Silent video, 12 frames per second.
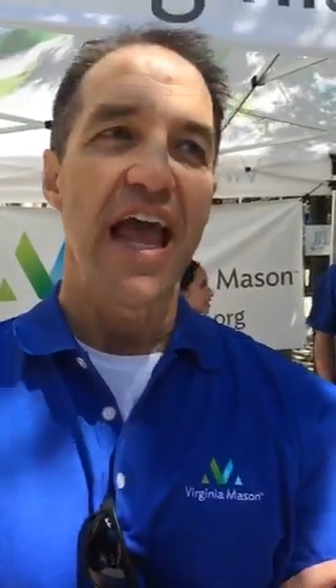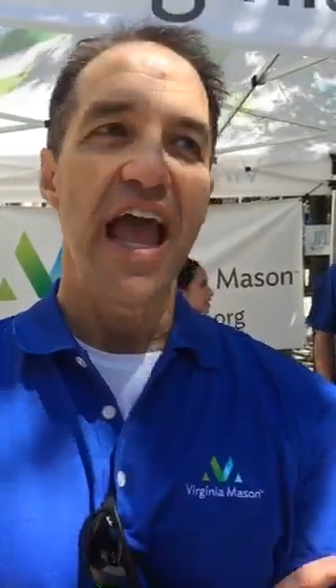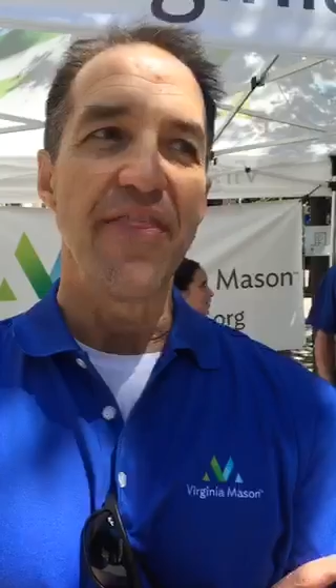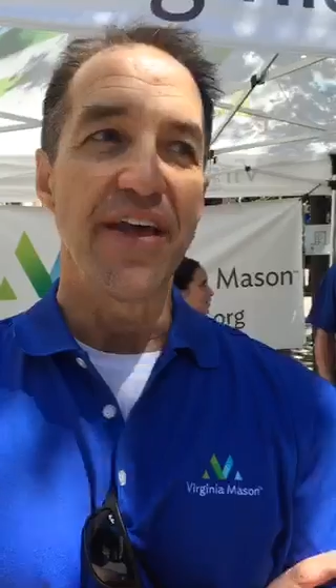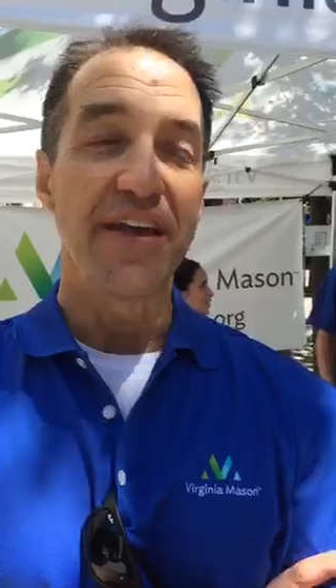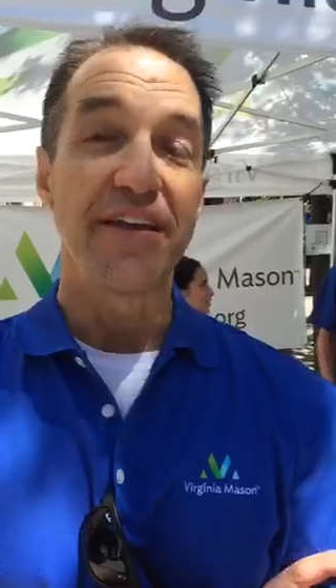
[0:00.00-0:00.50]

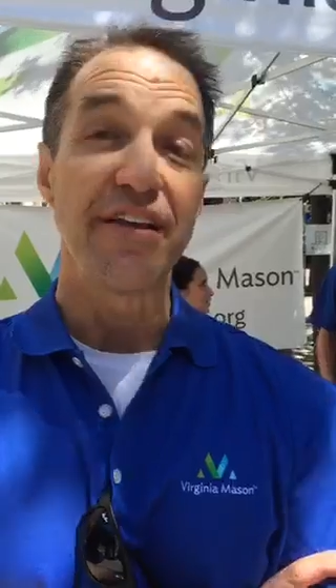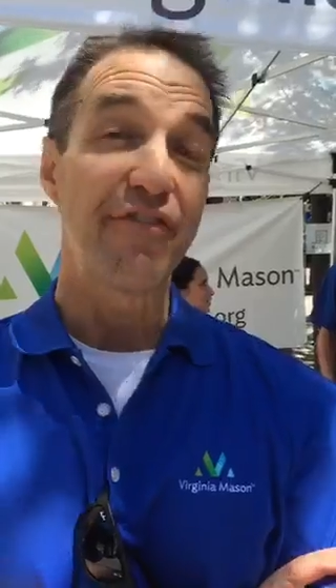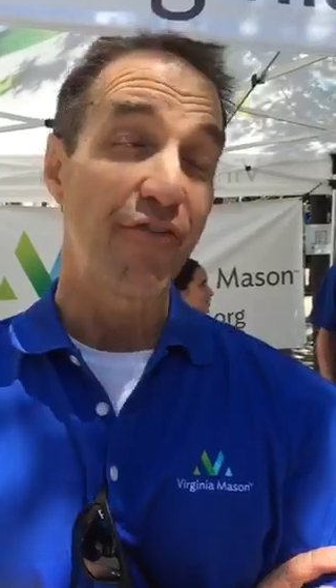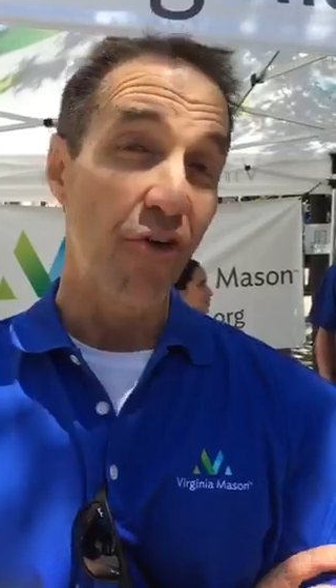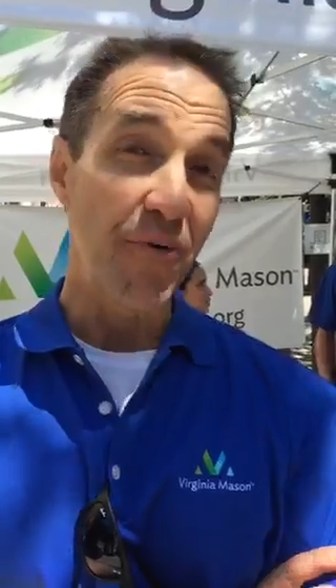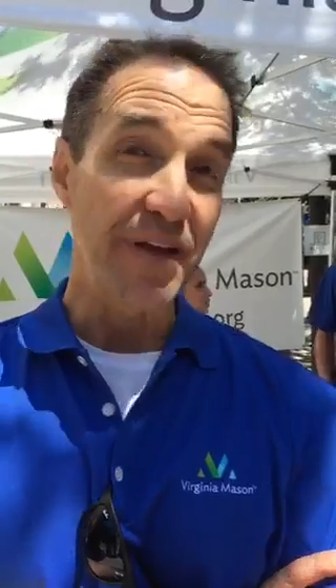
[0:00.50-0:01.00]
and then
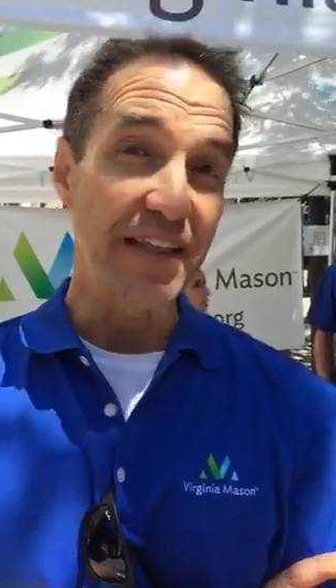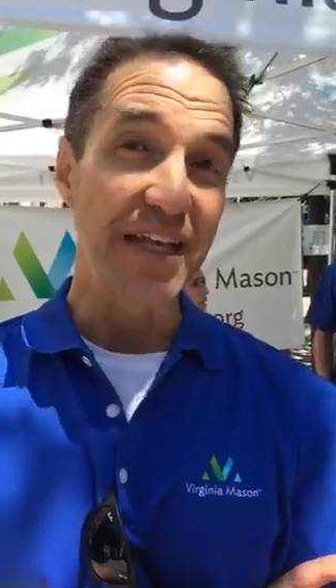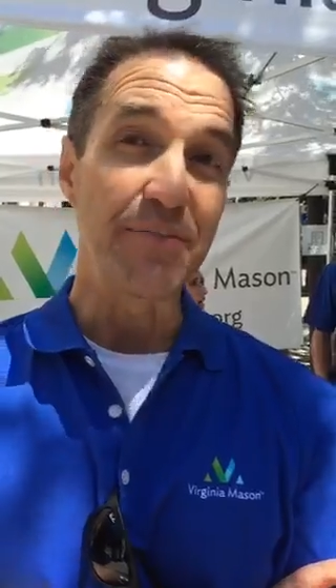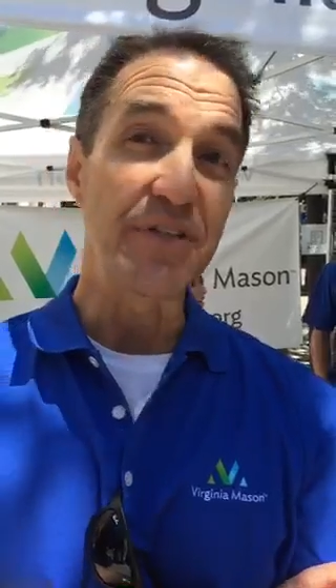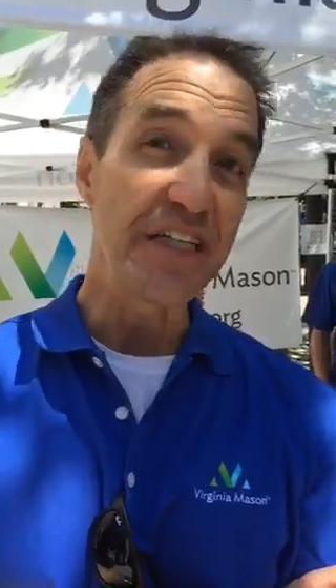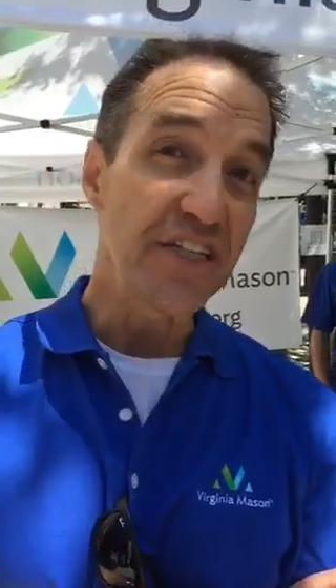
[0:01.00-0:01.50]
informing
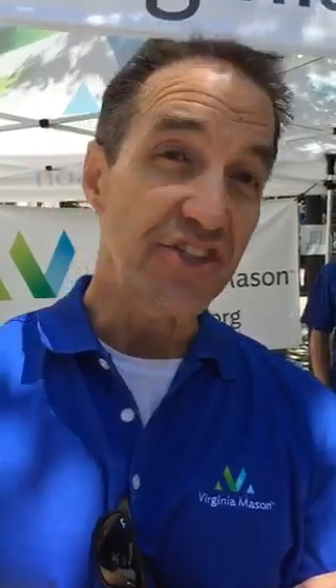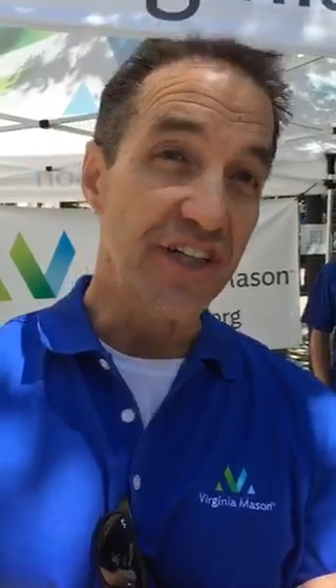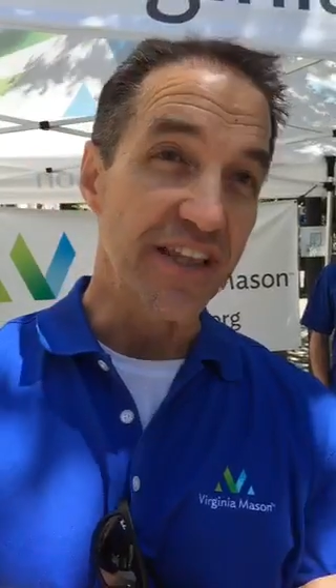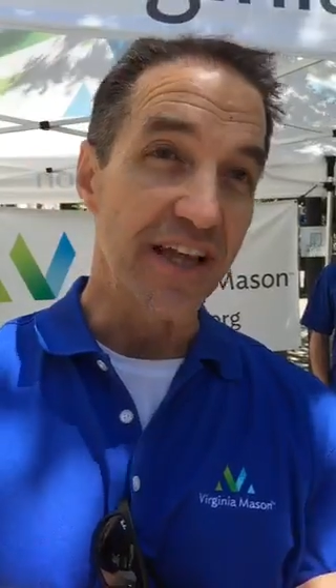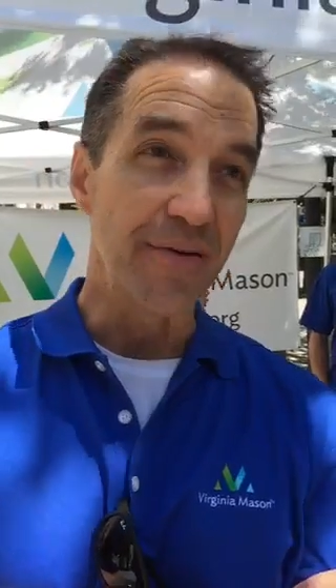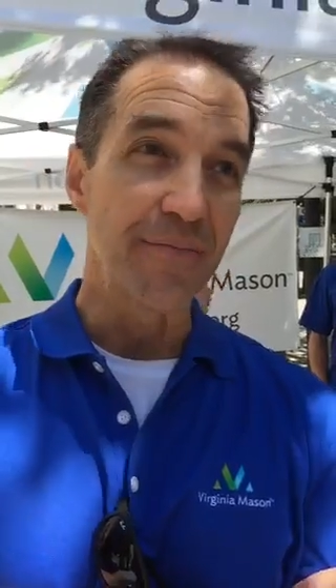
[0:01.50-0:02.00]
them,
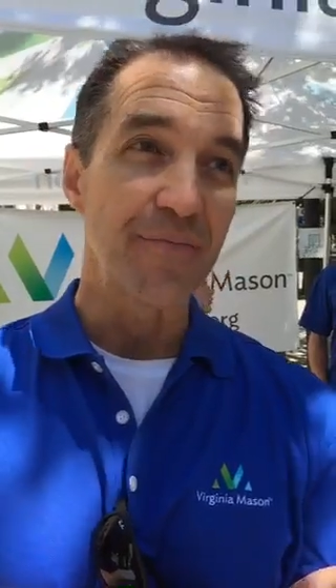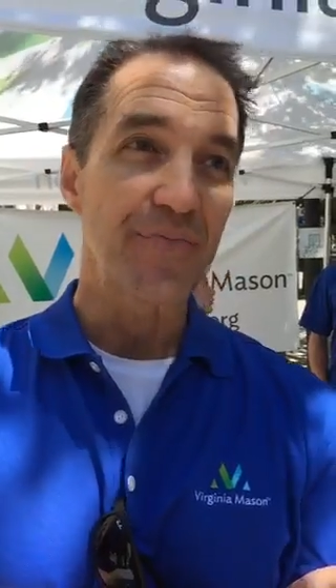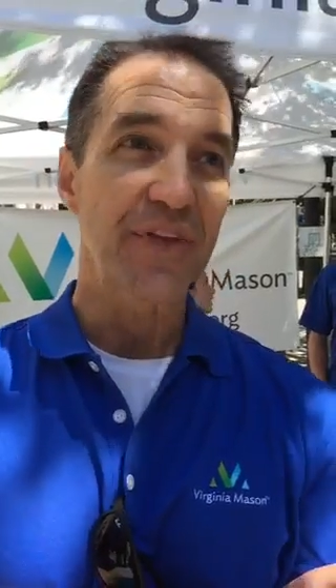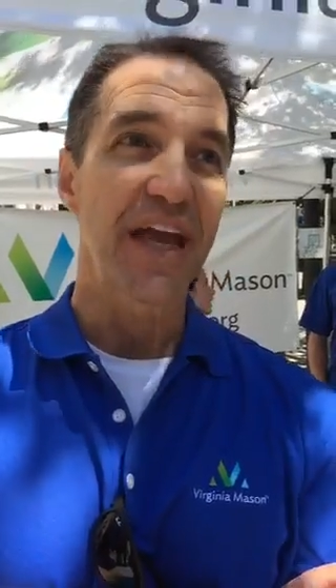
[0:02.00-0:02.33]
teaching them,